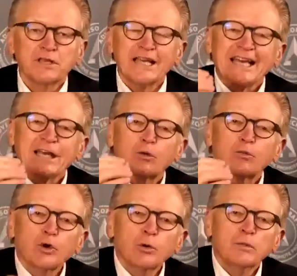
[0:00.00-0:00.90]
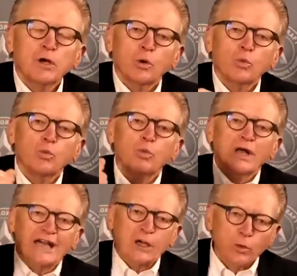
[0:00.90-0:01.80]
But in a room
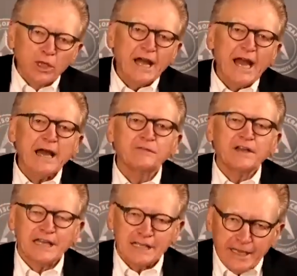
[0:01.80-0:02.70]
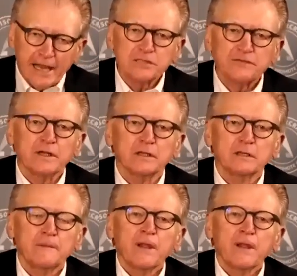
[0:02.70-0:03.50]
like we'll have in Nashville